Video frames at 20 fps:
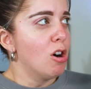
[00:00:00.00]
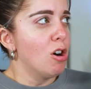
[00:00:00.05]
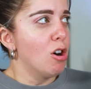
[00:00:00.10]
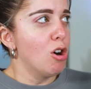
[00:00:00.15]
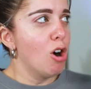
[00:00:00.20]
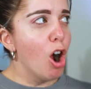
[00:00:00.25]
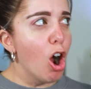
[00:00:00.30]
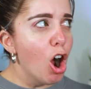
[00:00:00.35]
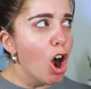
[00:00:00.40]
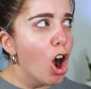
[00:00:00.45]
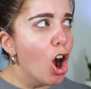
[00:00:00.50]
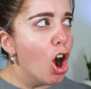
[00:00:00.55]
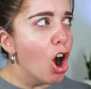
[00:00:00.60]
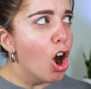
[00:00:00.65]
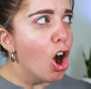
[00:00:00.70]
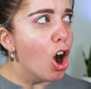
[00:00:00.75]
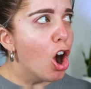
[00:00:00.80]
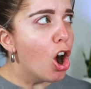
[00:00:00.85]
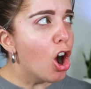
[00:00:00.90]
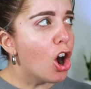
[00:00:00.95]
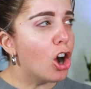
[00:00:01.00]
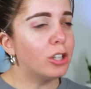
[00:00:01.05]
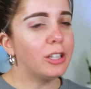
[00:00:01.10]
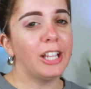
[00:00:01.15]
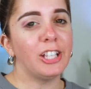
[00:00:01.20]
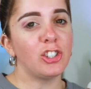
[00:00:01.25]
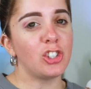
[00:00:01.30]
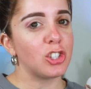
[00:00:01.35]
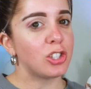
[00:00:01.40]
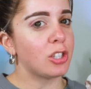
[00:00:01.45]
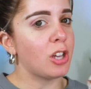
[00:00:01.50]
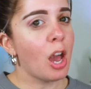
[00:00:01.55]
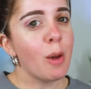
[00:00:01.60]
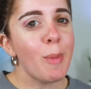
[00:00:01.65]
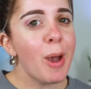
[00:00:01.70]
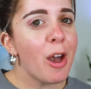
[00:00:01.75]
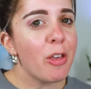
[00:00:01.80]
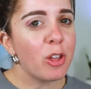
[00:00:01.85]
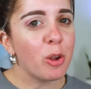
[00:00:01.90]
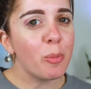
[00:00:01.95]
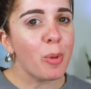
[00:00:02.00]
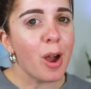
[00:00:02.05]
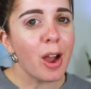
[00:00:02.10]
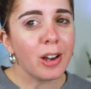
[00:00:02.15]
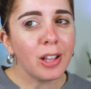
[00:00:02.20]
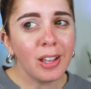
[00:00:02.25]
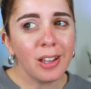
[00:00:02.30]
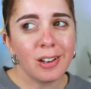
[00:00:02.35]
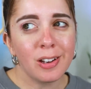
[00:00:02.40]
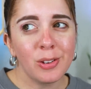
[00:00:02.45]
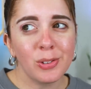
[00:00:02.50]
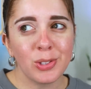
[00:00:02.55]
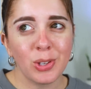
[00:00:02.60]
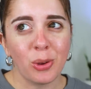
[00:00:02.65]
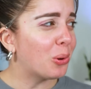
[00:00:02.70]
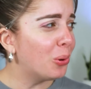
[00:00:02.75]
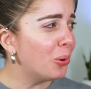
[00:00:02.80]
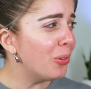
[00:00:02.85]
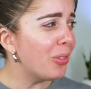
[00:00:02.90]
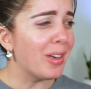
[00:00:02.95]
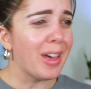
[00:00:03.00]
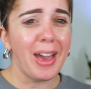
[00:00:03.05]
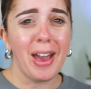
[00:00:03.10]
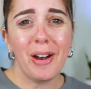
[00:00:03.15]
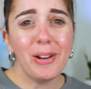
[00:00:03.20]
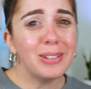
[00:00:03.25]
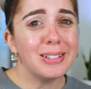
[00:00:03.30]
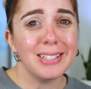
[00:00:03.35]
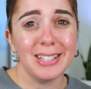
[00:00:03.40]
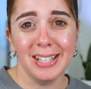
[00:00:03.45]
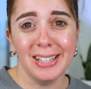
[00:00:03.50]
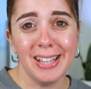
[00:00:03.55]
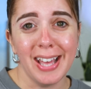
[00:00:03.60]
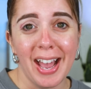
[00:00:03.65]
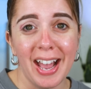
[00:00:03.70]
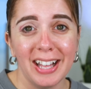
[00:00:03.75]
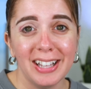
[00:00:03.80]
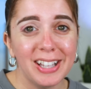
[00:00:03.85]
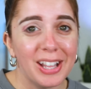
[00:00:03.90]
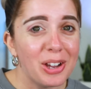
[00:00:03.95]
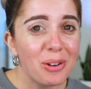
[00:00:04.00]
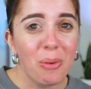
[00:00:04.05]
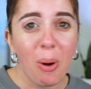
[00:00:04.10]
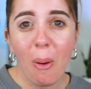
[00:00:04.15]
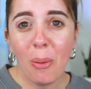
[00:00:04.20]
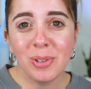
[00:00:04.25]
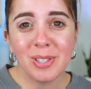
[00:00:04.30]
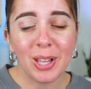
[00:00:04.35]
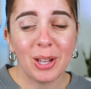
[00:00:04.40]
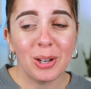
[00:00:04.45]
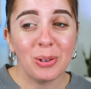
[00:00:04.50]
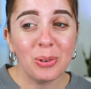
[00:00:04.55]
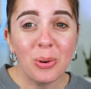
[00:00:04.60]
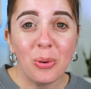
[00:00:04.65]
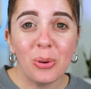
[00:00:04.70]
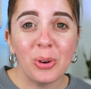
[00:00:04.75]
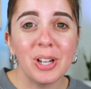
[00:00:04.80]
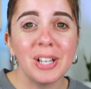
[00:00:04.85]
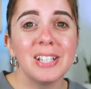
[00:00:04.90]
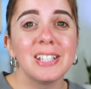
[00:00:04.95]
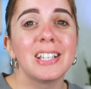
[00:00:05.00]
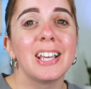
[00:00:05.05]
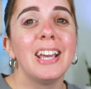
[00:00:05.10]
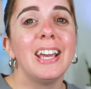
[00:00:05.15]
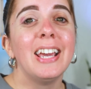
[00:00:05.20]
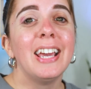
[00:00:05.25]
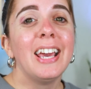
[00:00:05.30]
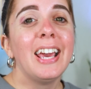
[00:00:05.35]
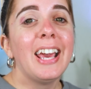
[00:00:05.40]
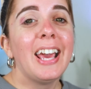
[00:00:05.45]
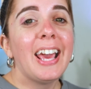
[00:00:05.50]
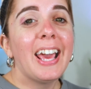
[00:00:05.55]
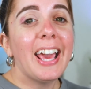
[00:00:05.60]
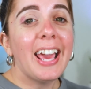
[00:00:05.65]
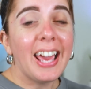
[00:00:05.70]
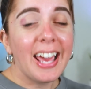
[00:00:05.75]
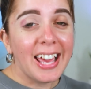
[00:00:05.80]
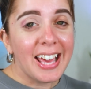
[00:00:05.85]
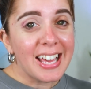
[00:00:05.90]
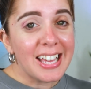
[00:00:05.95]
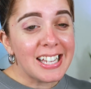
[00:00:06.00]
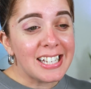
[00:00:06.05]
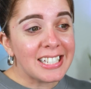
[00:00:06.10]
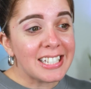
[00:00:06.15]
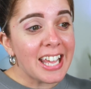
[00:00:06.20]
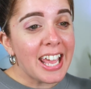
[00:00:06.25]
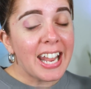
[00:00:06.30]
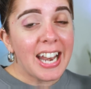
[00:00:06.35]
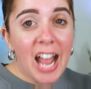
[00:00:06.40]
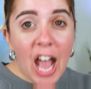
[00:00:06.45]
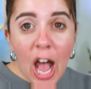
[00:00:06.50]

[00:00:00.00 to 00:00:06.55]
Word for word: Ugh! like just come out of their body and i was like who the hell did that like what was that noise and it